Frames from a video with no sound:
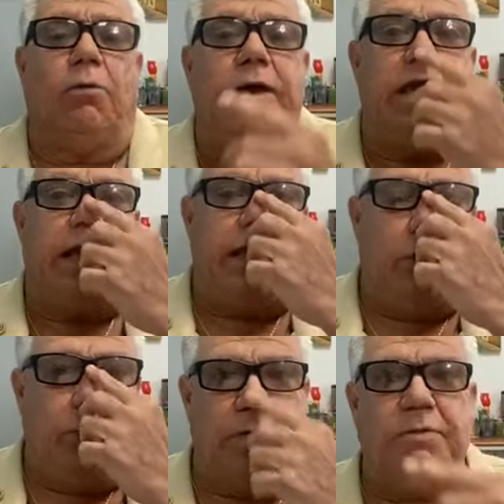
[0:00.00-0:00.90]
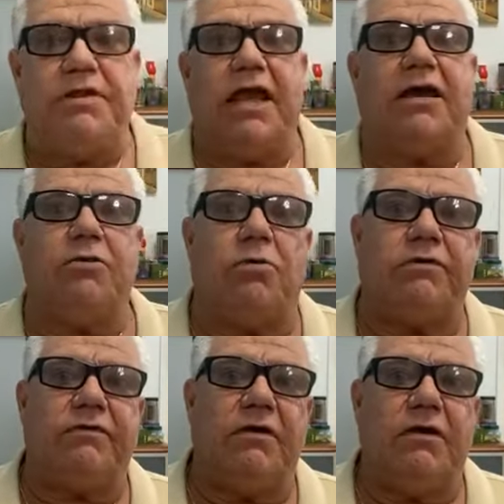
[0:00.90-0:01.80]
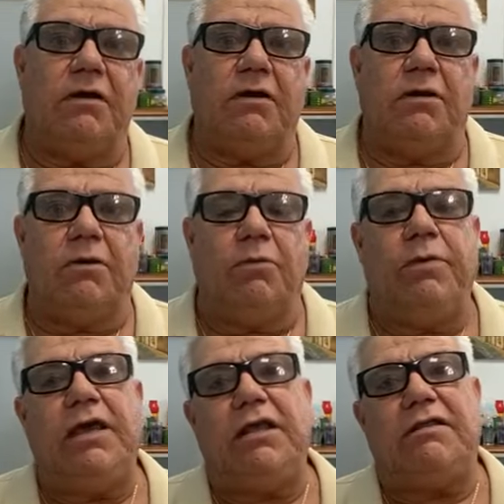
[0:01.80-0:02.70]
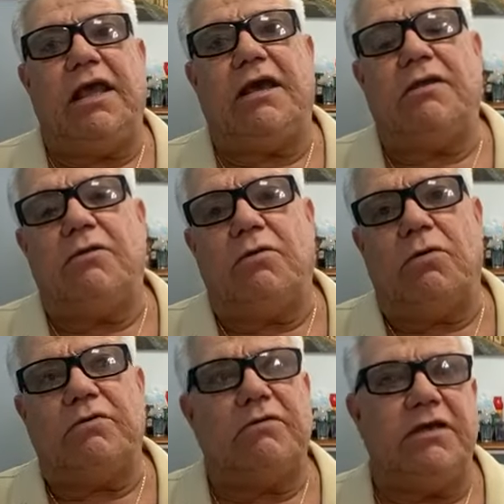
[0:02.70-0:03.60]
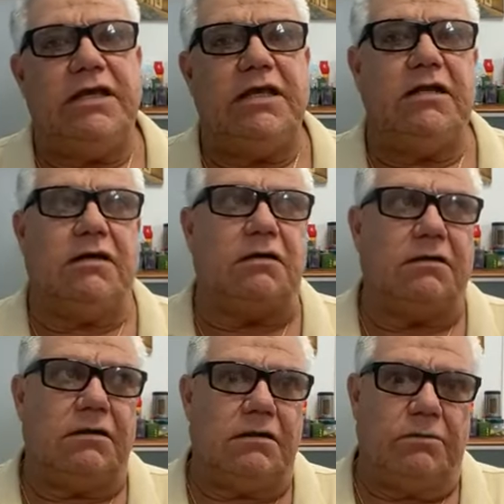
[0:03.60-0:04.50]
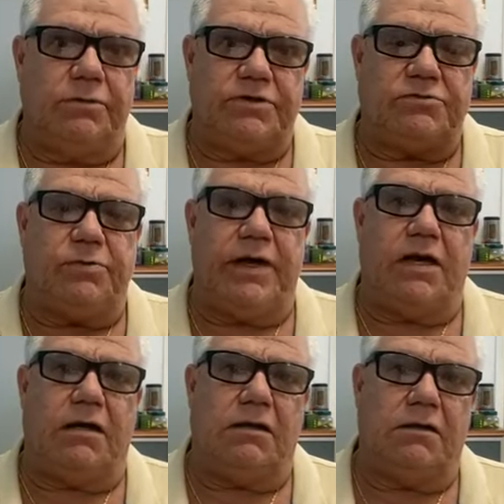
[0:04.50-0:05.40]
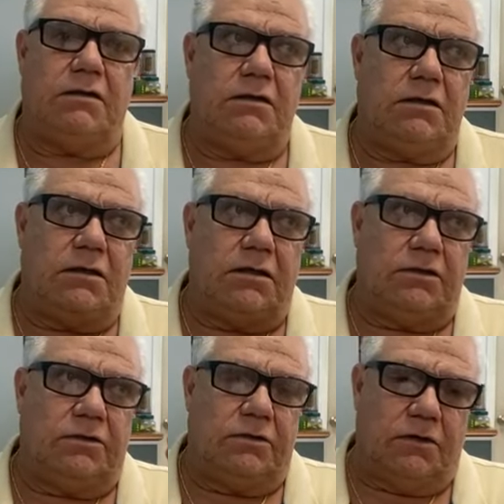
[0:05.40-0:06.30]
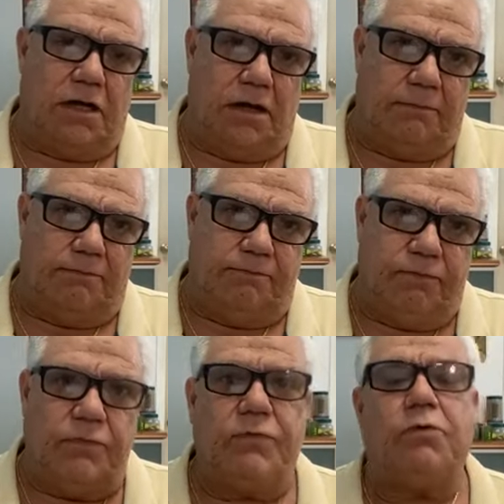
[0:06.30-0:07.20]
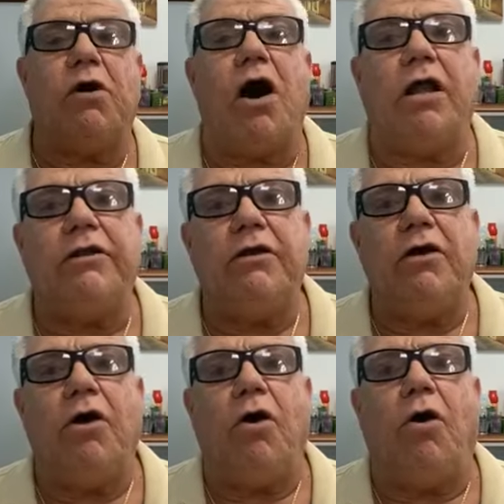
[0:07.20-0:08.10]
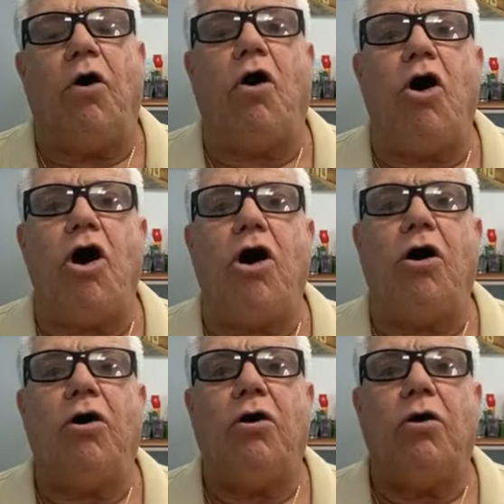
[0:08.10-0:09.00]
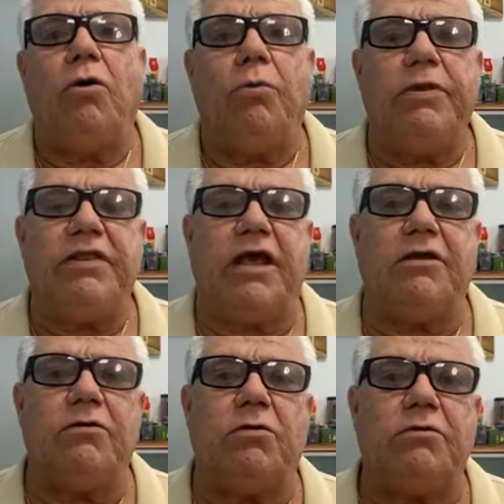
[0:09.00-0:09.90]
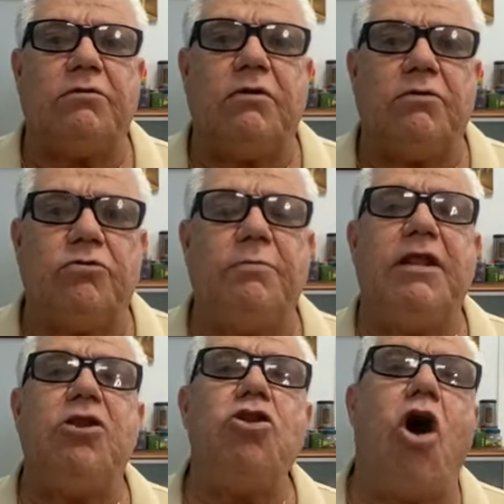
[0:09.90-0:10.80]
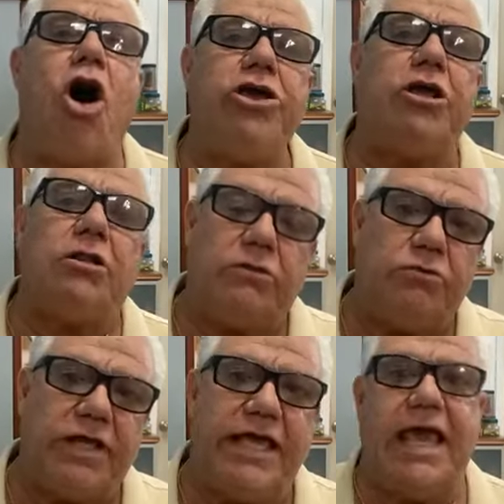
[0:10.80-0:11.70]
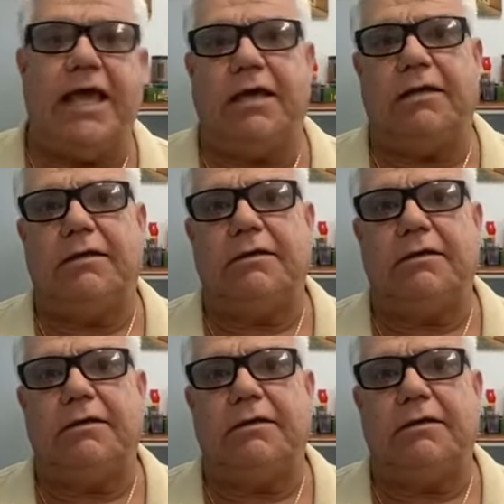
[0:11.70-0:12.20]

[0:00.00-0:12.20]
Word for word: We, when we take an oath, we take an oath either we swear um, to God or we take an oath to be loyal to the king.